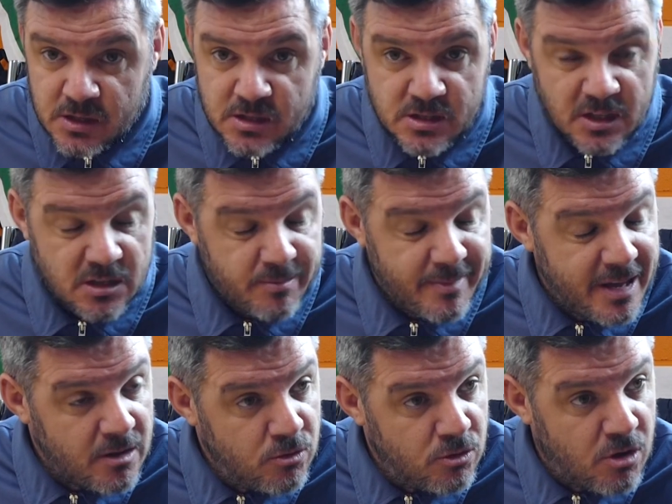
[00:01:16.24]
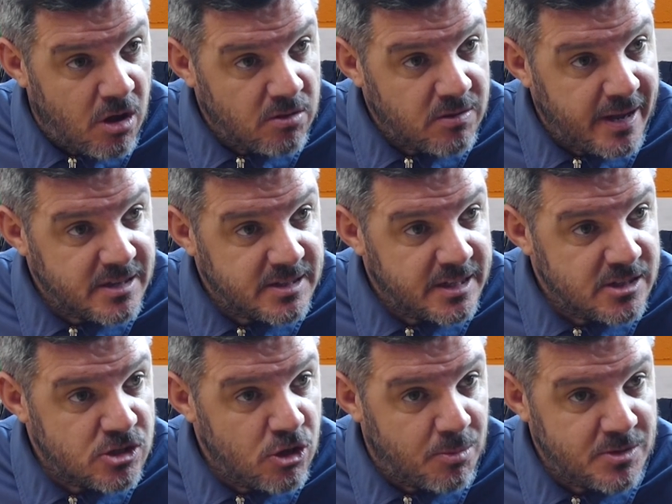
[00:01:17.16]
stick to making good contacts
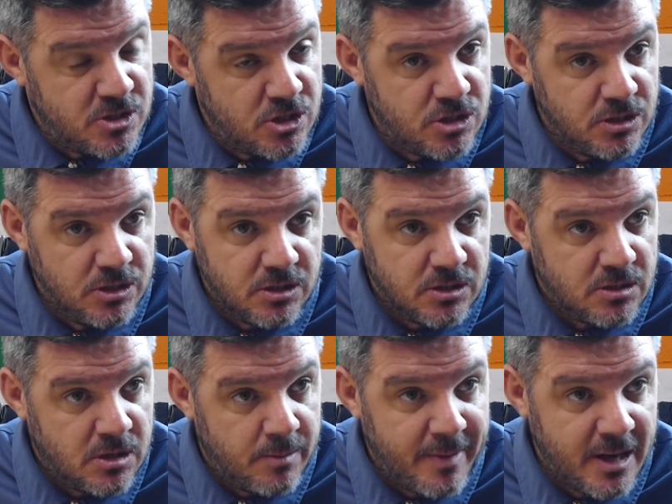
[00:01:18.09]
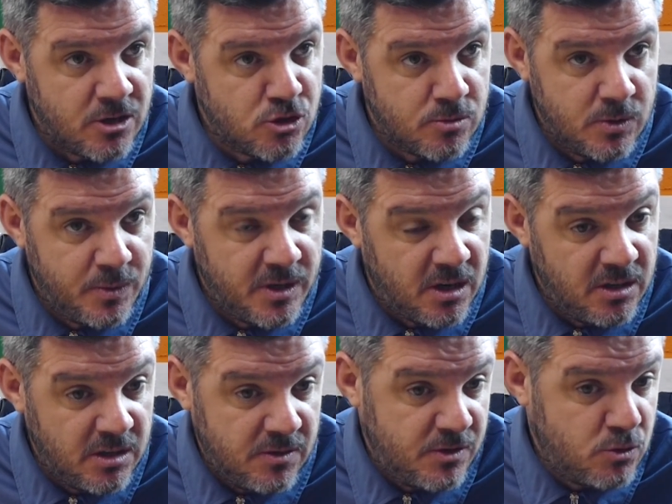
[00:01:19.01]
against the opposition and making sure we win our
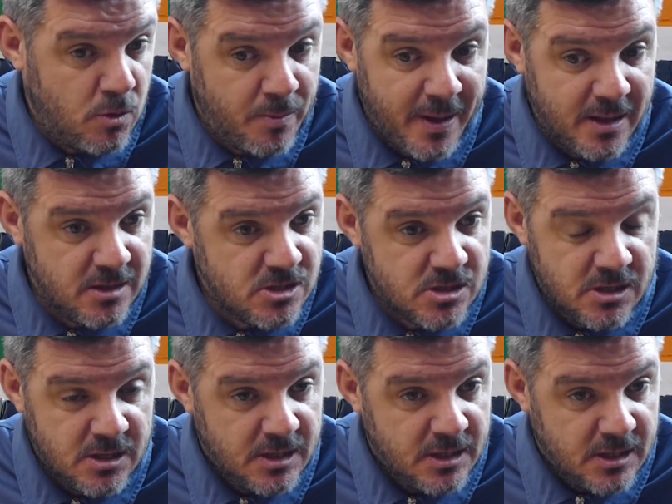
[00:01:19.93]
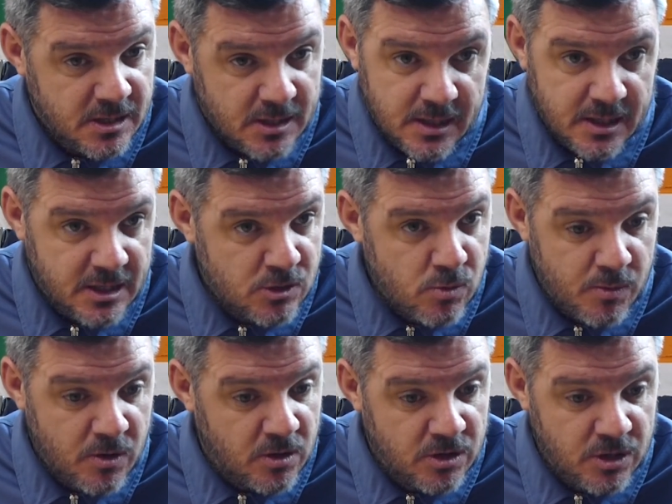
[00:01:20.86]
individual battles. And that's what
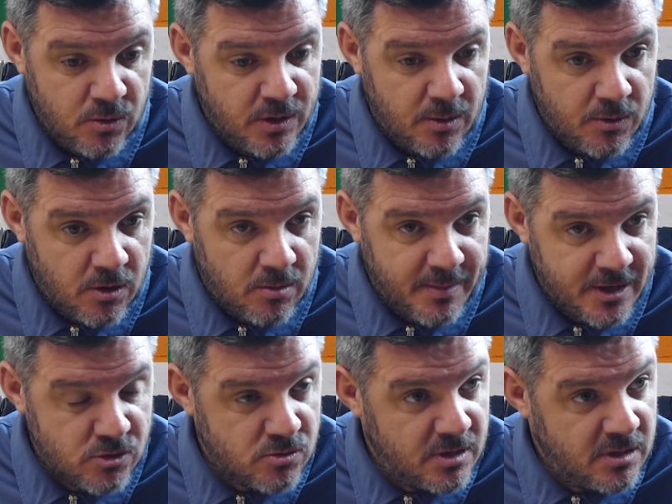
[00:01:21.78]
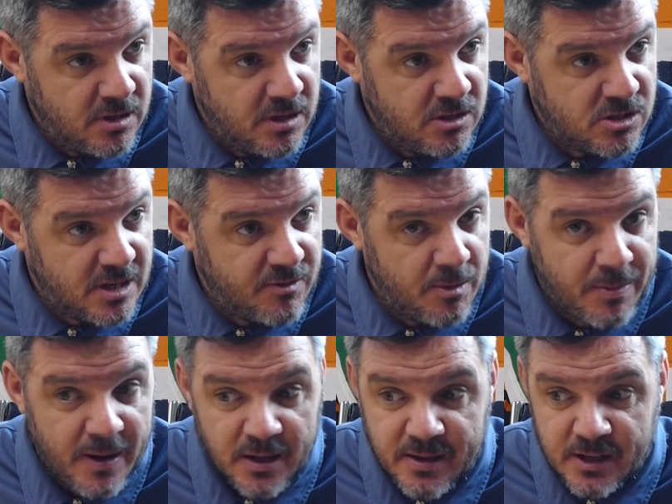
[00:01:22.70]
we've got to do now. We've got to make sure each and every
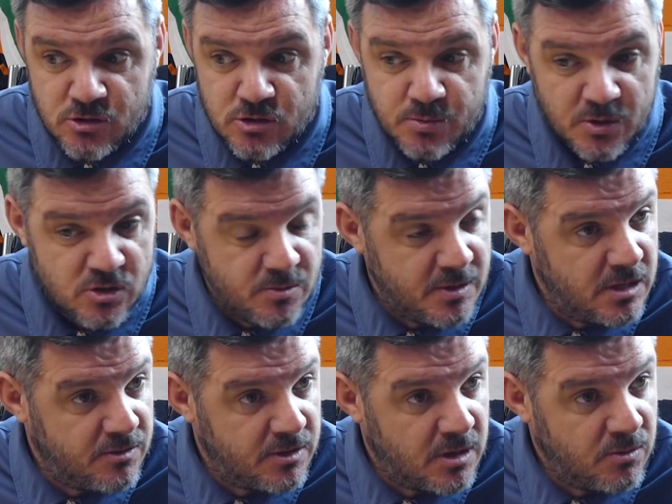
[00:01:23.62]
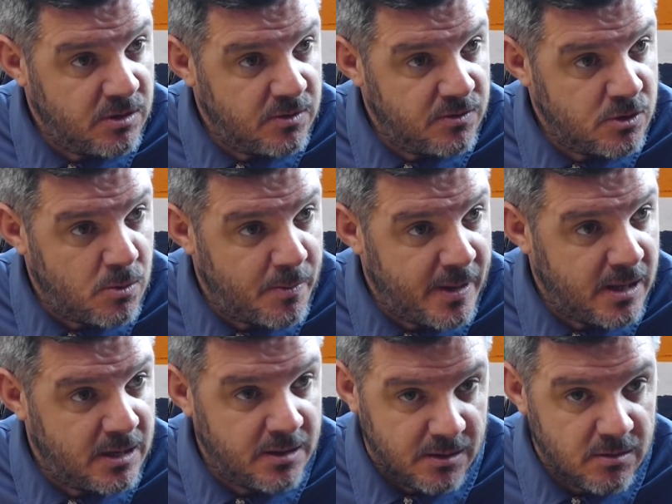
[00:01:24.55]
player takes responsibility for their own individual
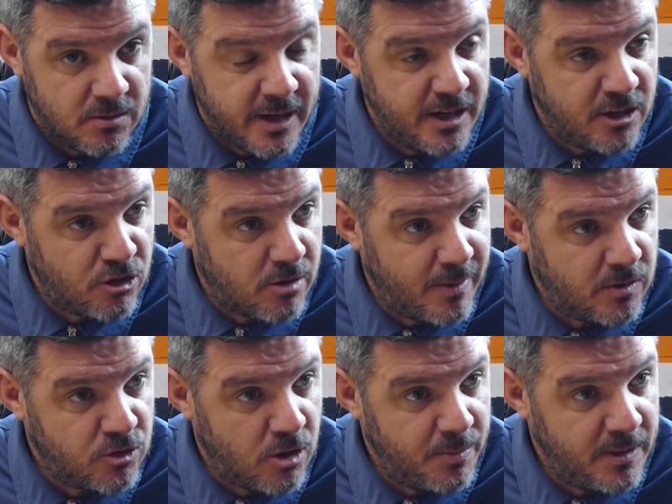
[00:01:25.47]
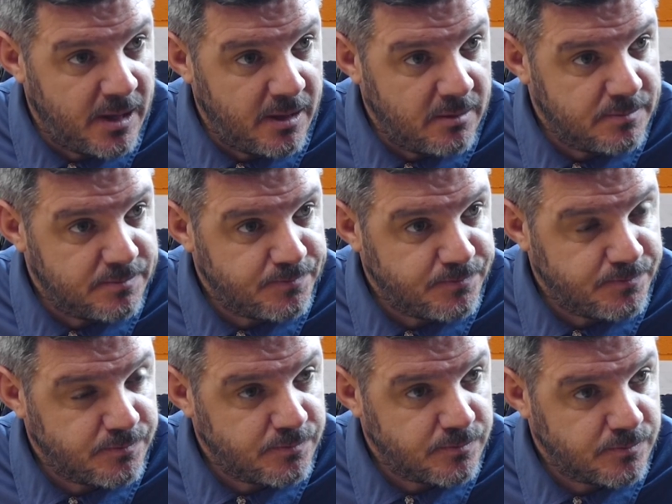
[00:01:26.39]
battle, and they need to come out on top in that.